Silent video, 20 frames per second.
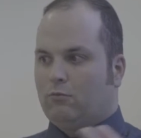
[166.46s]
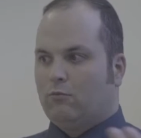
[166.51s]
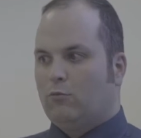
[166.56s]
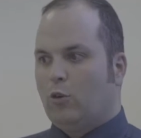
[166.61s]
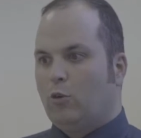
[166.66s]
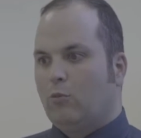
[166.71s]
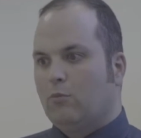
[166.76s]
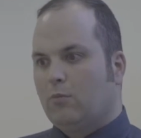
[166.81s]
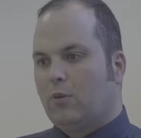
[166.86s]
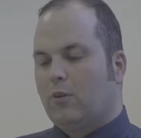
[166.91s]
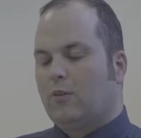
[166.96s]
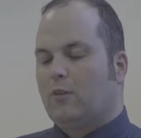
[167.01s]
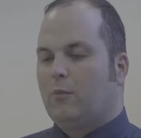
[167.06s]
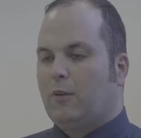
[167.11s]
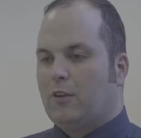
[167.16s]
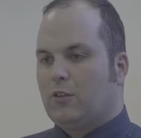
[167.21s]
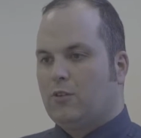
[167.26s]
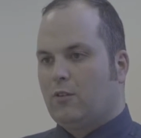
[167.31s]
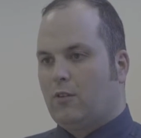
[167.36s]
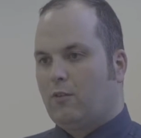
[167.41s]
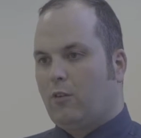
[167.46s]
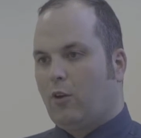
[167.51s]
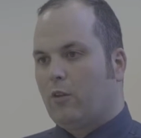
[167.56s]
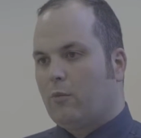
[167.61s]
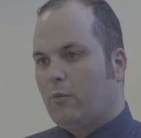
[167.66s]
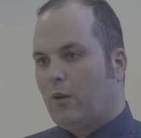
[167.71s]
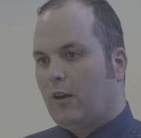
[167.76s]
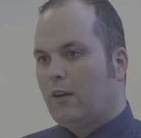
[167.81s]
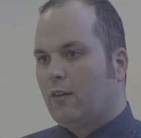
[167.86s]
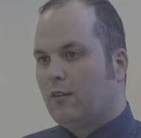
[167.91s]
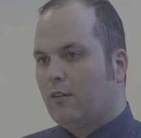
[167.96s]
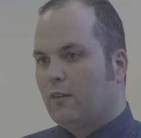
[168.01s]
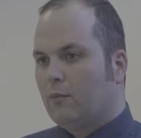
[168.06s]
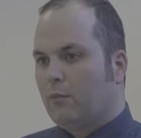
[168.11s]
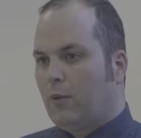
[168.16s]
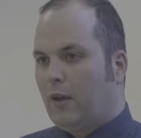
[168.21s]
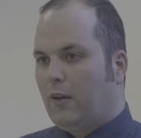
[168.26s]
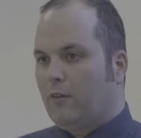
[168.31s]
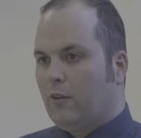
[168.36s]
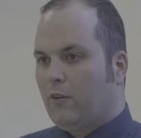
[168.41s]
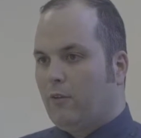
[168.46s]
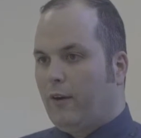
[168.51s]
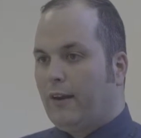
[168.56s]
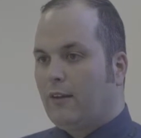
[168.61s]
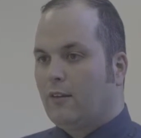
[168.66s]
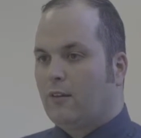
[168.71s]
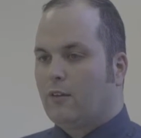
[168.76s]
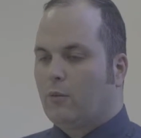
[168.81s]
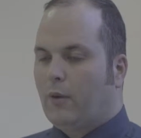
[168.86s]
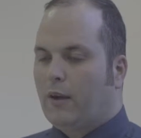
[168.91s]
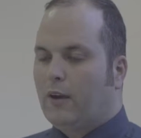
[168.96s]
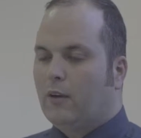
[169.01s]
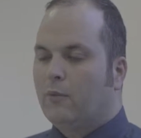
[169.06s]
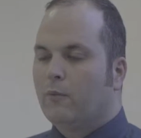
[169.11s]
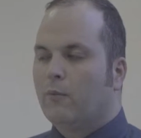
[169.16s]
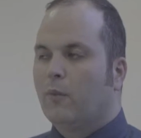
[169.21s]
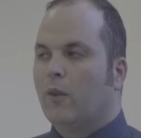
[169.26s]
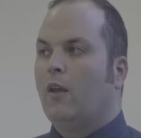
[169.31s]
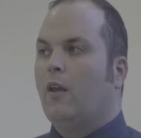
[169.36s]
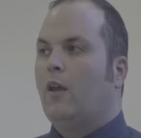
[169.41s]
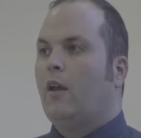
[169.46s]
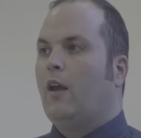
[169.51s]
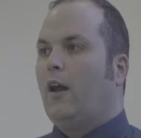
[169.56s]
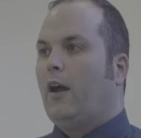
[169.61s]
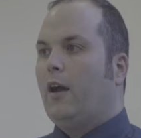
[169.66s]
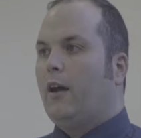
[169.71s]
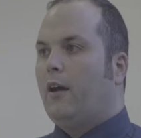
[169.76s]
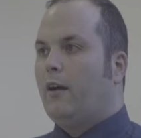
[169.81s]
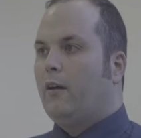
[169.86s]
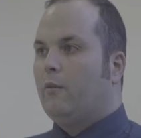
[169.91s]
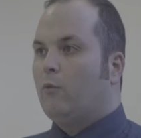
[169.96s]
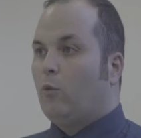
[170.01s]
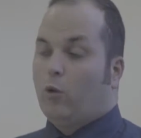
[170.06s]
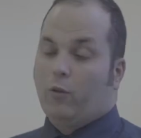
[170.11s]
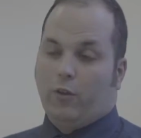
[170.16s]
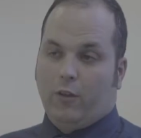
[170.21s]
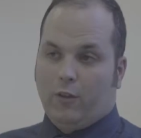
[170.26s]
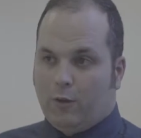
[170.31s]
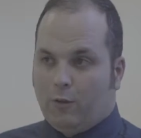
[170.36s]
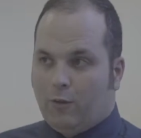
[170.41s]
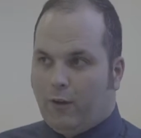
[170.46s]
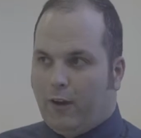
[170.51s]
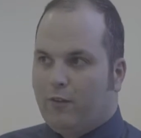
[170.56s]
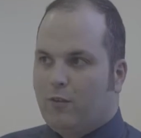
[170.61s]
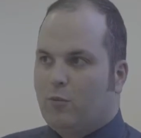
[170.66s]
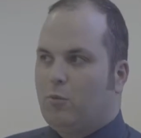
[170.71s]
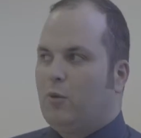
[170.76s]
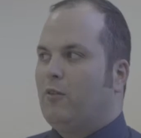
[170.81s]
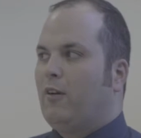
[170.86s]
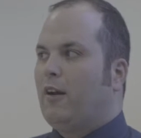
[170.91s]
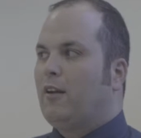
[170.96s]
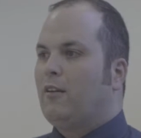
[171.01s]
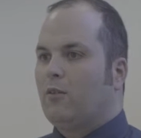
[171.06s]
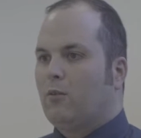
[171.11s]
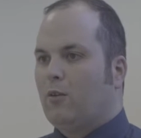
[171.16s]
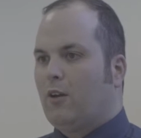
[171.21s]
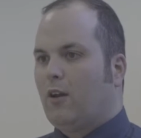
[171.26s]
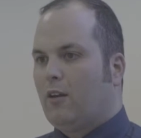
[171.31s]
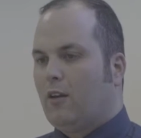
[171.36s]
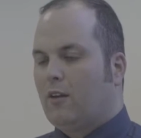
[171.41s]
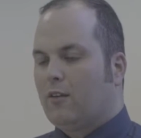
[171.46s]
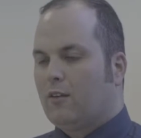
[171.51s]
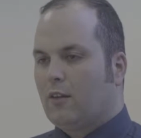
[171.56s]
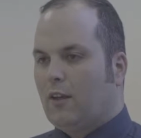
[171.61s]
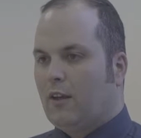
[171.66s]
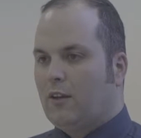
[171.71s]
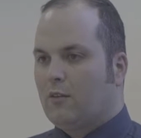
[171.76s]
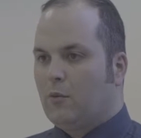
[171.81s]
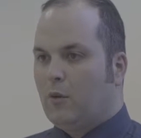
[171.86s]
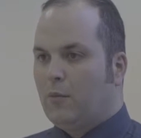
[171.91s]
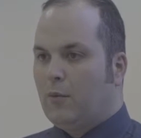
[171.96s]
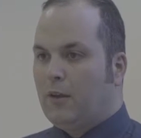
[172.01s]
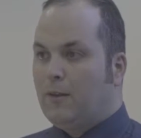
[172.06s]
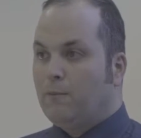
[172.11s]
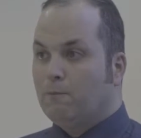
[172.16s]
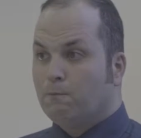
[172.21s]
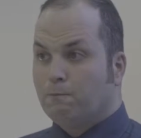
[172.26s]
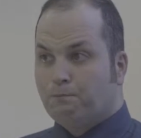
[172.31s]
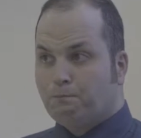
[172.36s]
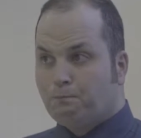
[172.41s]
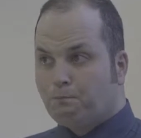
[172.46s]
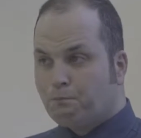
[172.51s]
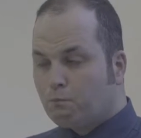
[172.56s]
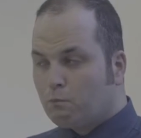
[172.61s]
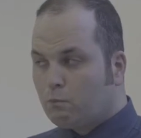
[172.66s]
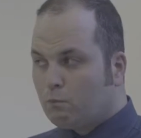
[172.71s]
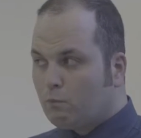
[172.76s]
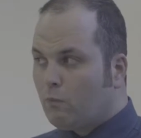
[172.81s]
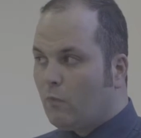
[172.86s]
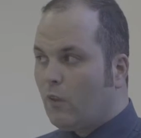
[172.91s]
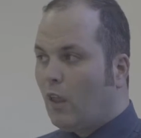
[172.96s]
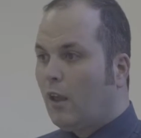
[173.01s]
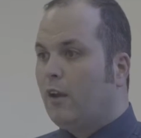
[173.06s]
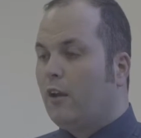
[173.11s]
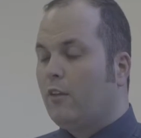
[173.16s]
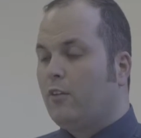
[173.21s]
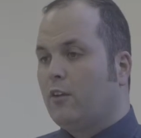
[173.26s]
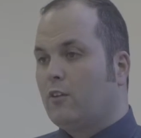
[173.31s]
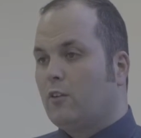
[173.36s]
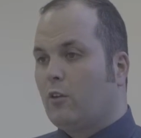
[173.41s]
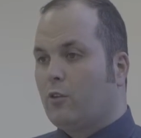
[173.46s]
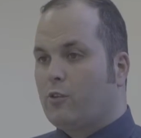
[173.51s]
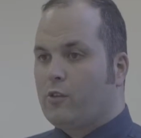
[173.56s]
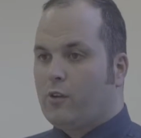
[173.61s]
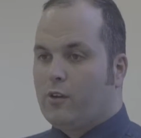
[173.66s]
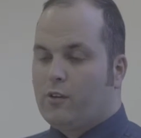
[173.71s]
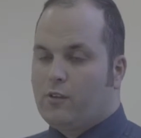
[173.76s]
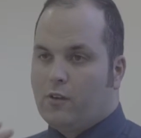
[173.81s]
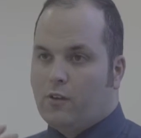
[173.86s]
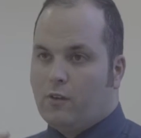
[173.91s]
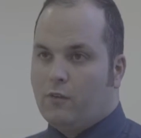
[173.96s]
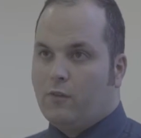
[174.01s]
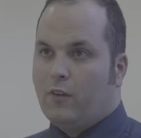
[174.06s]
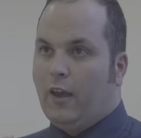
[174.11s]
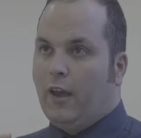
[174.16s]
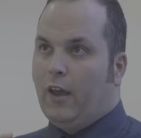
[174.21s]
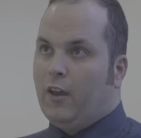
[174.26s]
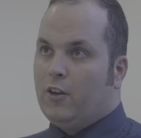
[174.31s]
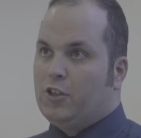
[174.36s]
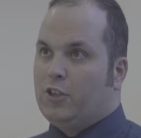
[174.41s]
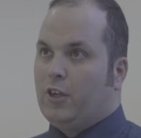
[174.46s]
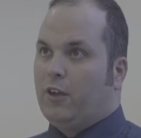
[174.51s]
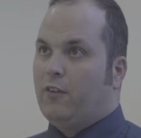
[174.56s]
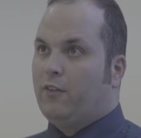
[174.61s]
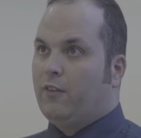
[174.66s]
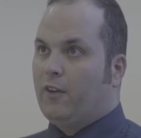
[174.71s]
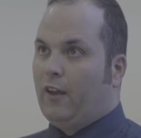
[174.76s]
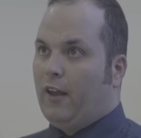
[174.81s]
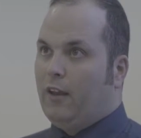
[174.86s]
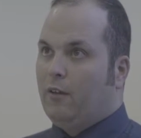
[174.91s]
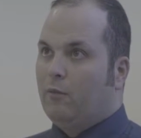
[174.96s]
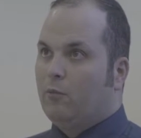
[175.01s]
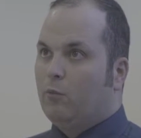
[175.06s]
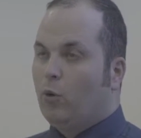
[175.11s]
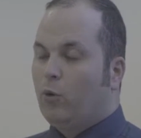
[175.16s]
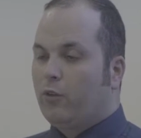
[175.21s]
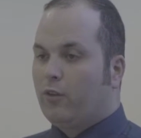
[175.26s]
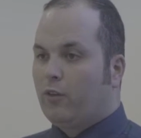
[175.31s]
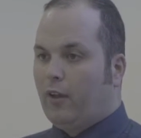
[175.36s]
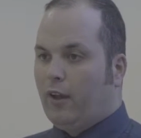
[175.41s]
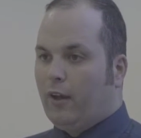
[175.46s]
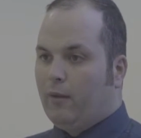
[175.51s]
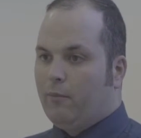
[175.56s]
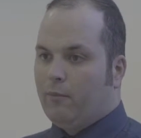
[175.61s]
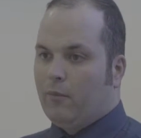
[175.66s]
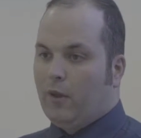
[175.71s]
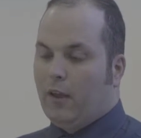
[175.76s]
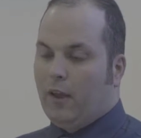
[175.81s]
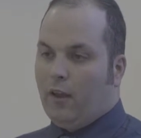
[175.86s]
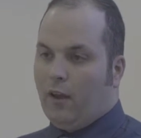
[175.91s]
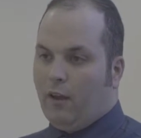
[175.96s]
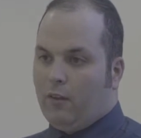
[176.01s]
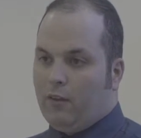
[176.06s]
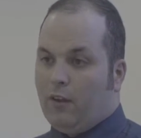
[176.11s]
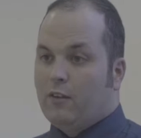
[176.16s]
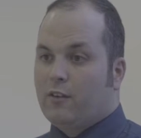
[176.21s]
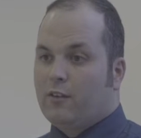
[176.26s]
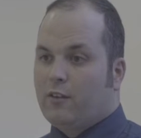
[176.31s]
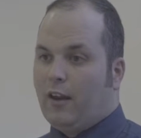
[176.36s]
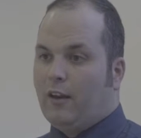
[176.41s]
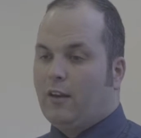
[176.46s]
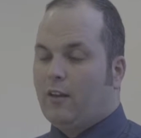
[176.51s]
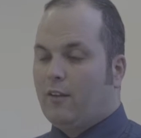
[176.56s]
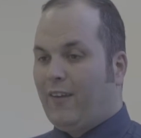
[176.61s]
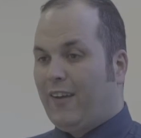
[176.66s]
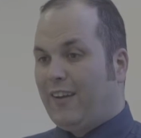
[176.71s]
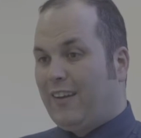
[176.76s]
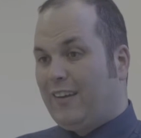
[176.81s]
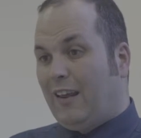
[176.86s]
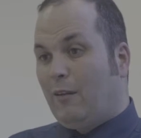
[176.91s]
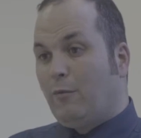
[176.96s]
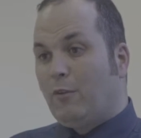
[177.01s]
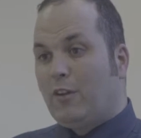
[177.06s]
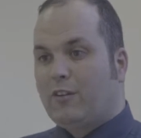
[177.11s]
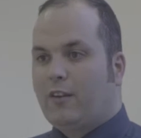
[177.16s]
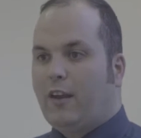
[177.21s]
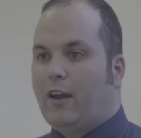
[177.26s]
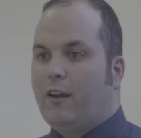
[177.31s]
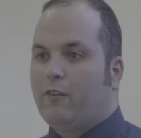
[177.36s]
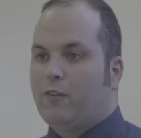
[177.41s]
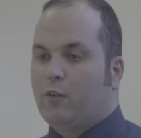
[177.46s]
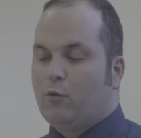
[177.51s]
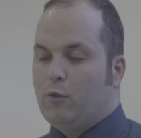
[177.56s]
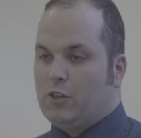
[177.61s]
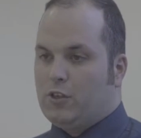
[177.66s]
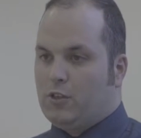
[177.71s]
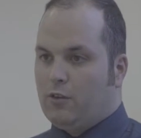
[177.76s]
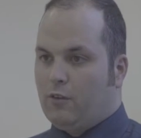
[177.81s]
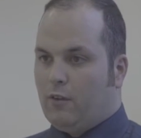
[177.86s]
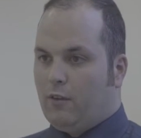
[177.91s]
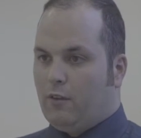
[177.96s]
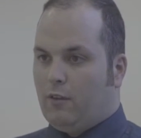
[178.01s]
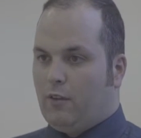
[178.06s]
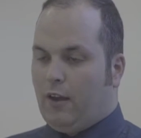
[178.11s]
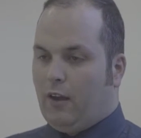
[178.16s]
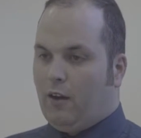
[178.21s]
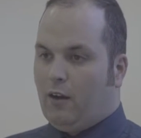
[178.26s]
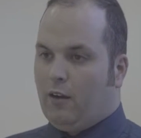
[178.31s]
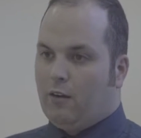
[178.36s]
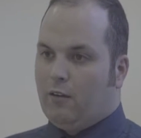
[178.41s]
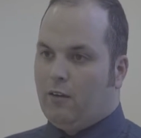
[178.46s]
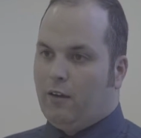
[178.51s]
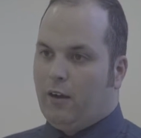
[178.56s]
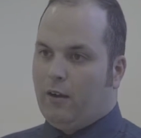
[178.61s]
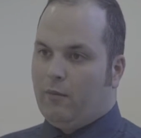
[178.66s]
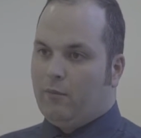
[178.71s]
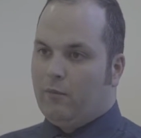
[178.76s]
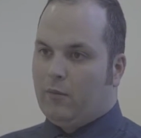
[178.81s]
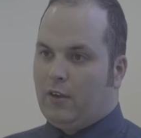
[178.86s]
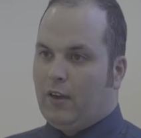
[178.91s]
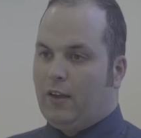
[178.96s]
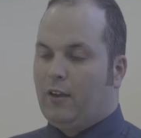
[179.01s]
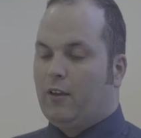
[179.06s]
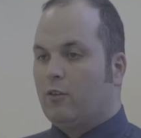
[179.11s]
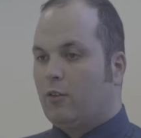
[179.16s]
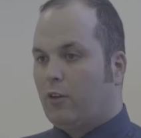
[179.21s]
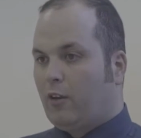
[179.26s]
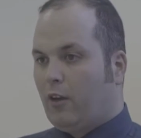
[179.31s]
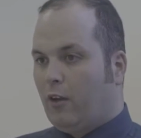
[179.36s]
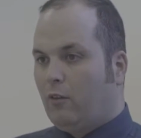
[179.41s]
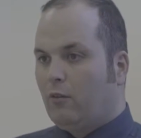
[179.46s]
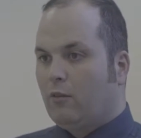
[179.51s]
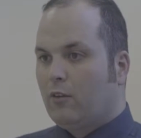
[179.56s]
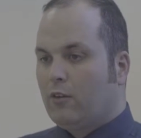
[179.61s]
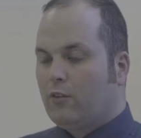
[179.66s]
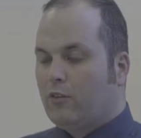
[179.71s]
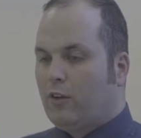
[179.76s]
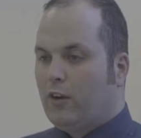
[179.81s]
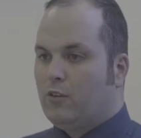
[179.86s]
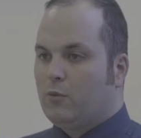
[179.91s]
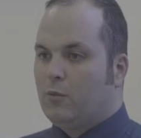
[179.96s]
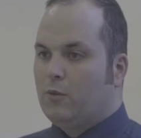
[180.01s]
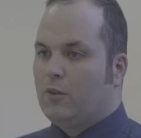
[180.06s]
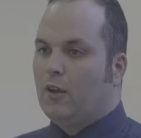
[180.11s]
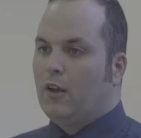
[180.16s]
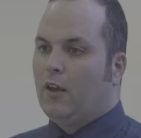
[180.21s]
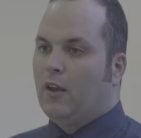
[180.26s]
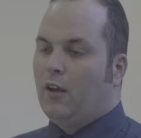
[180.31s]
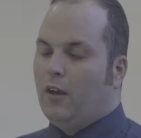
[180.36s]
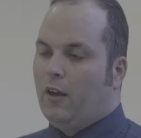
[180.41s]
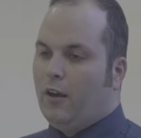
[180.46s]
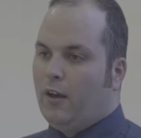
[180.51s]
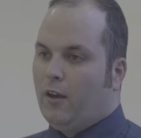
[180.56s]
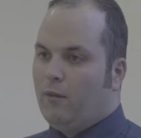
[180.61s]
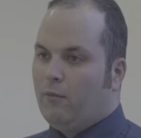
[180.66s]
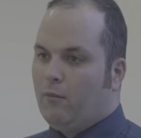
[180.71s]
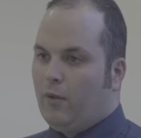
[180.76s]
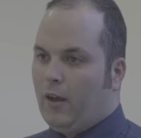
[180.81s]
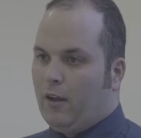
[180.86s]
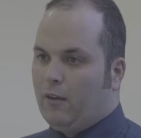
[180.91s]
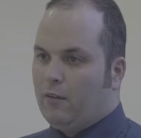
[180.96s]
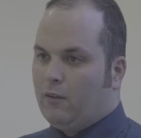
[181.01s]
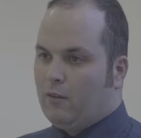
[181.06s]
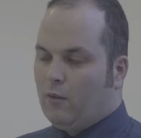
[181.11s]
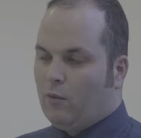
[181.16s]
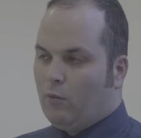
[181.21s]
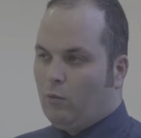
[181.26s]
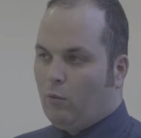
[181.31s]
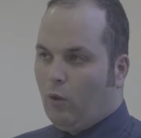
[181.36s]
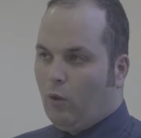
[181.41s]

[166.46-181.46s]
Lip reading: room, but to make sure they've got the money to pay for the rent as well, or that they don't have to pay rent, as the case may be. And I think it's also a sort of shift in both the understanding of academic staff to make sure that they are taking into account estrangement and